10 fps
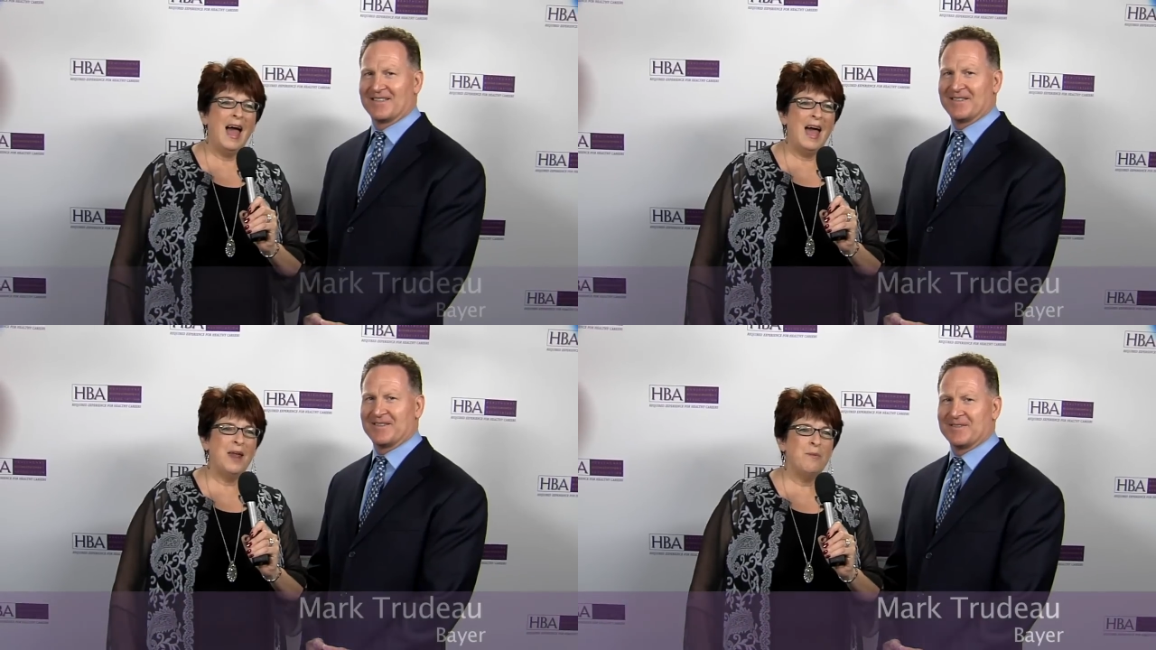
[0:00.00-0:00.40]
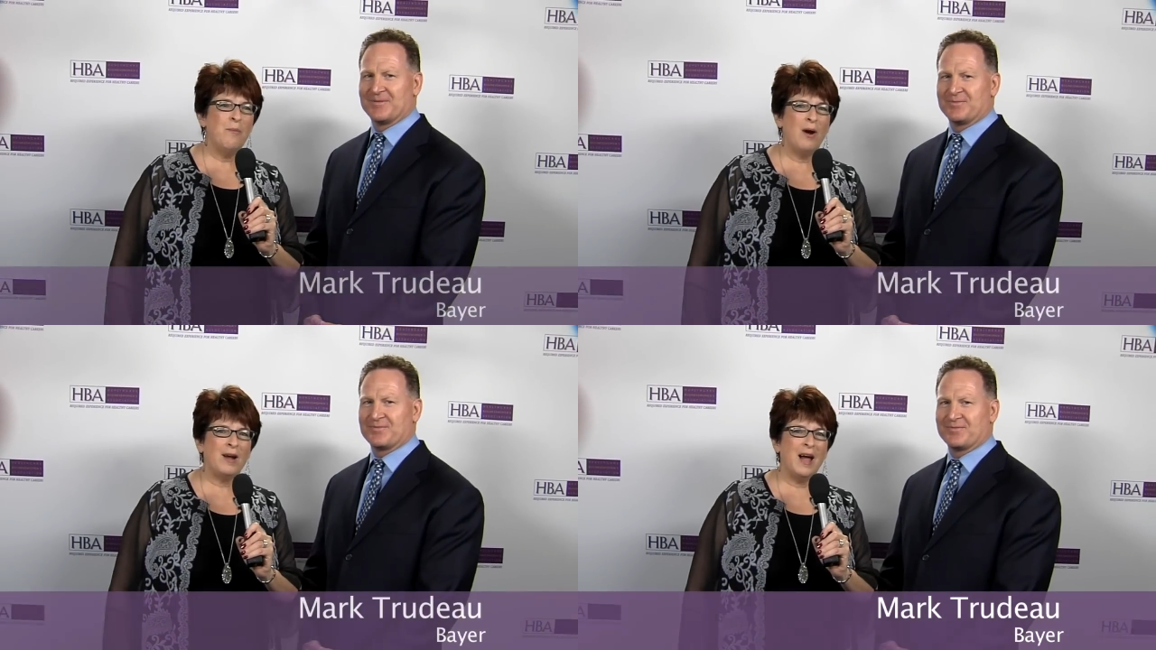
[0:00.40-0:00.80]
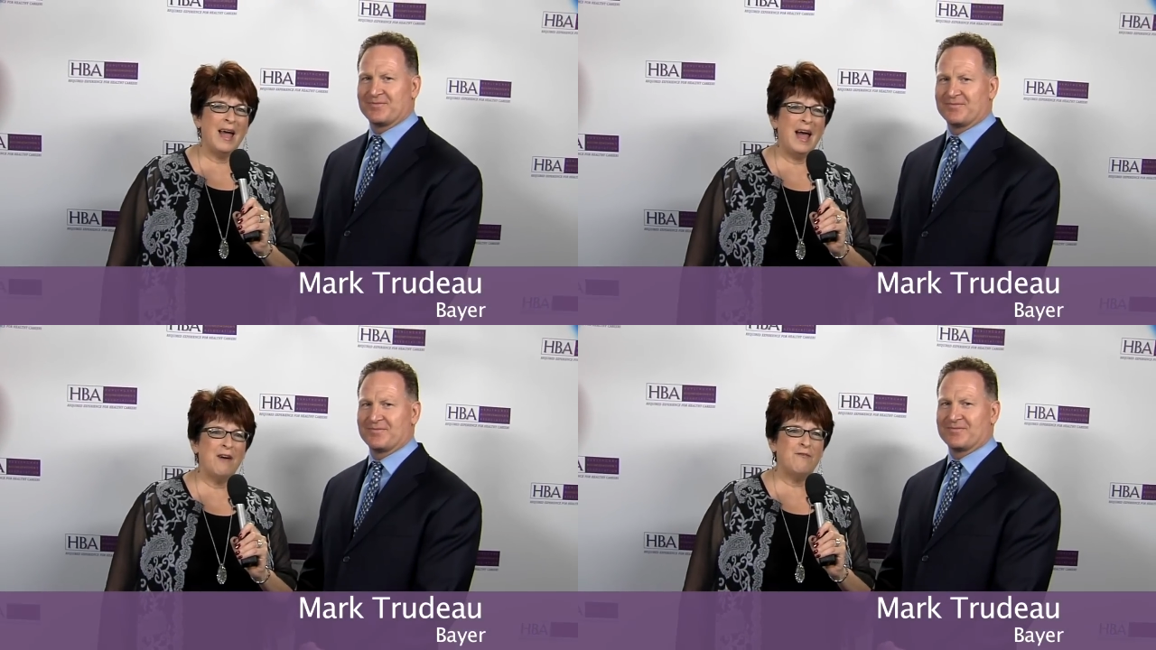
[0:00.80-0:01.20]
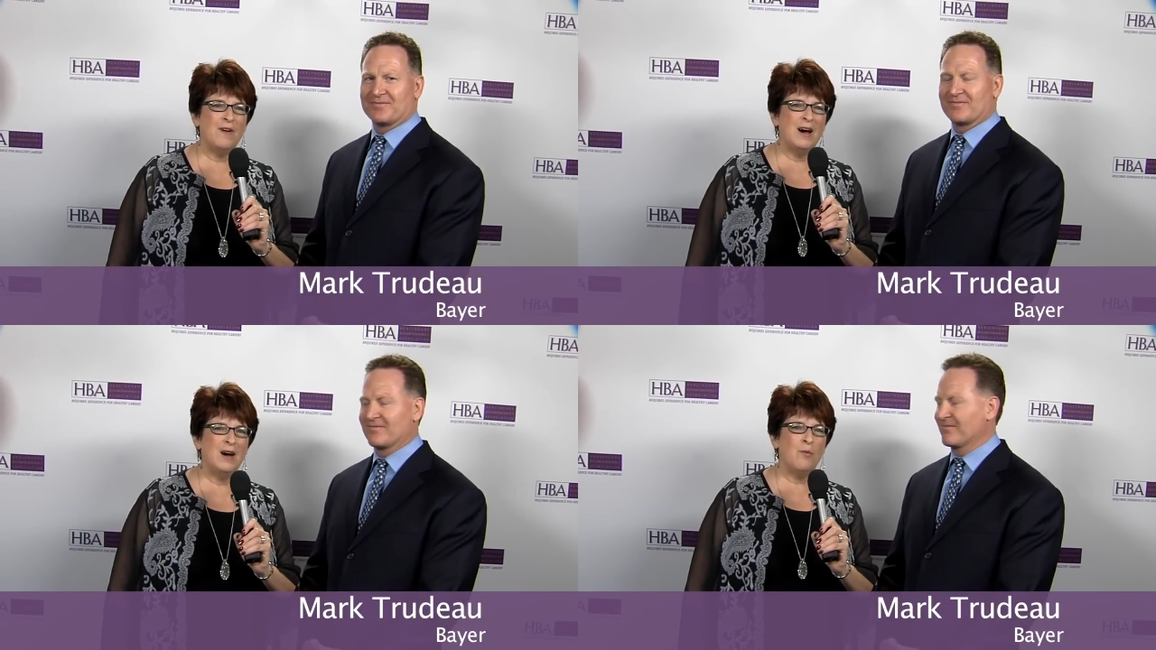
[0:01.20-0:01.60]
Speaker 1: And and Mark, I
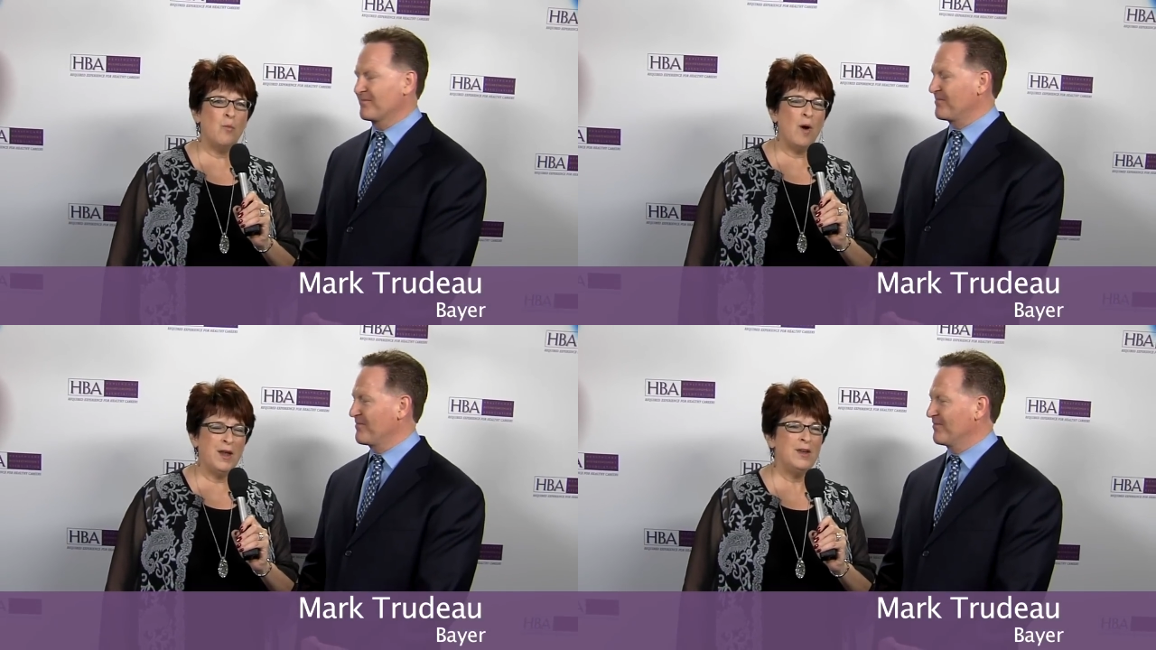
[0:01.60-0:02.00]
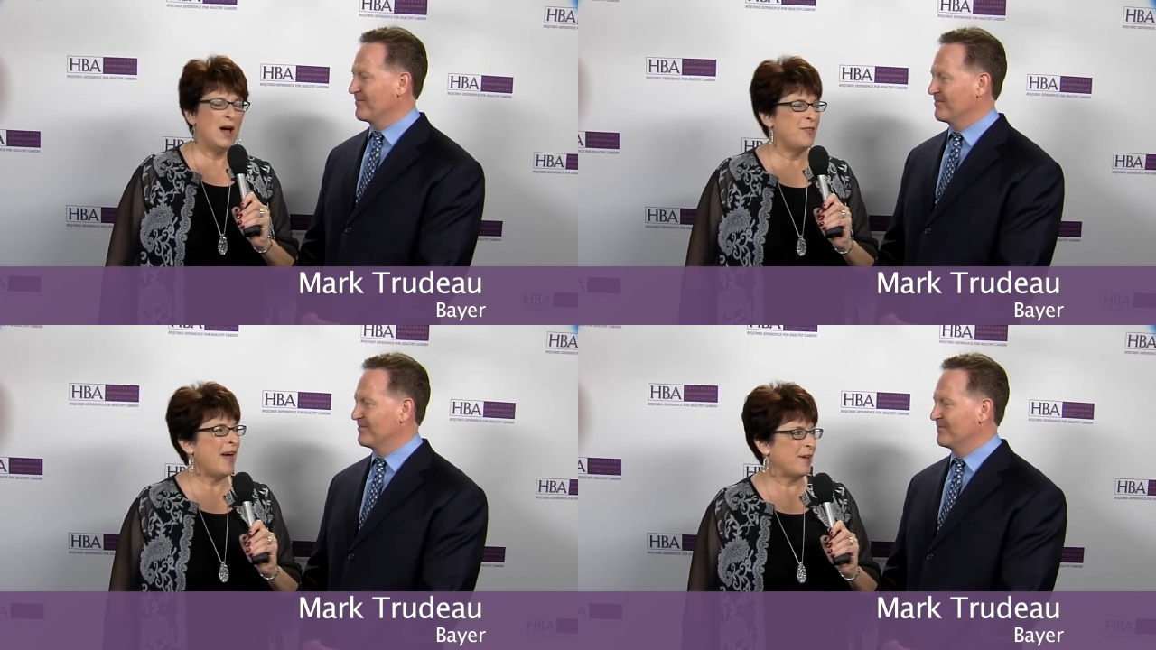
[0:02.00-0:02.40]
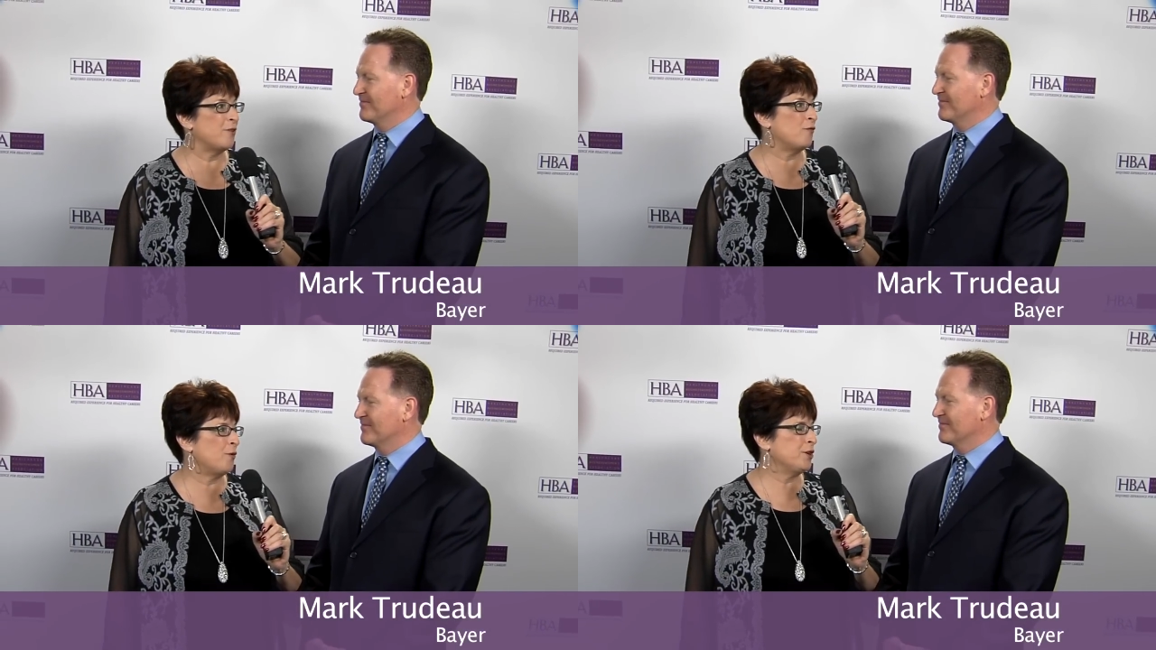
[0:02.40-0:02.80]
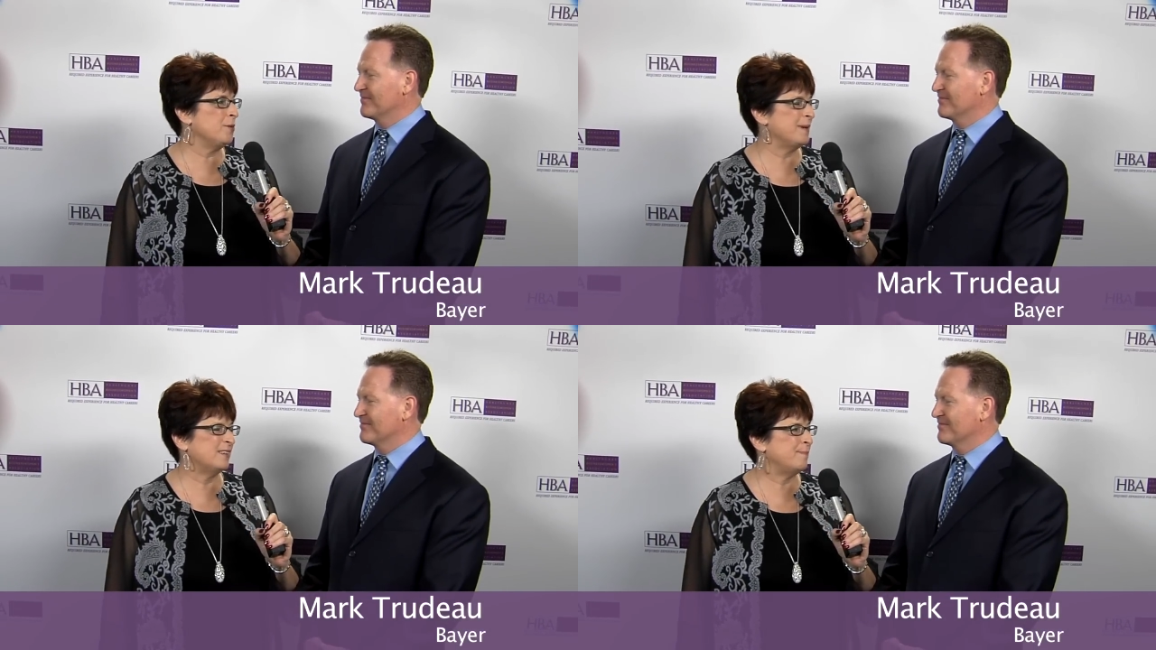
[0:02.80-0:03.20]
have uh, one, a thank you
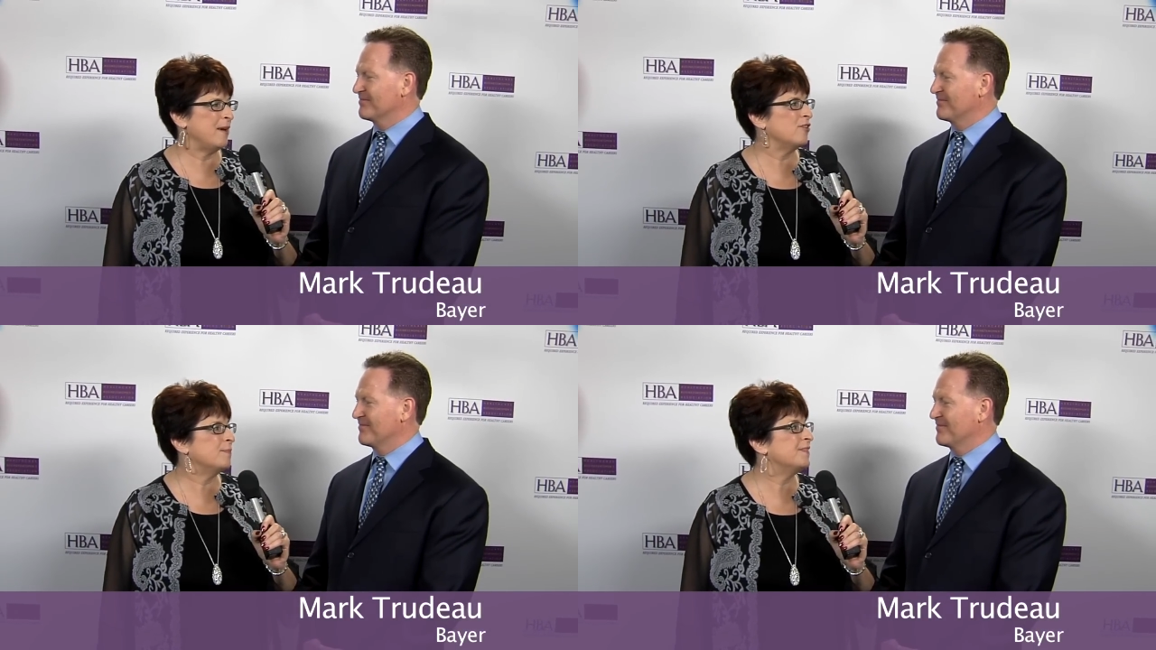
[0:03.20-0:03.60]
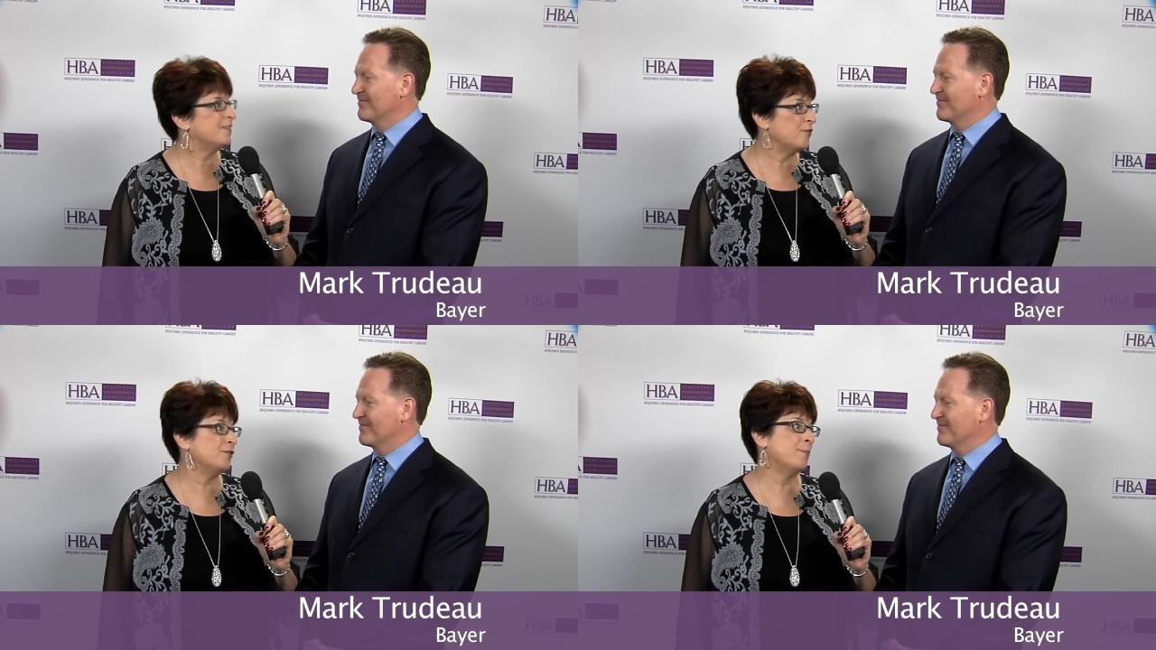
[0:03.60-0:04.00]
for you, because Bayer has been so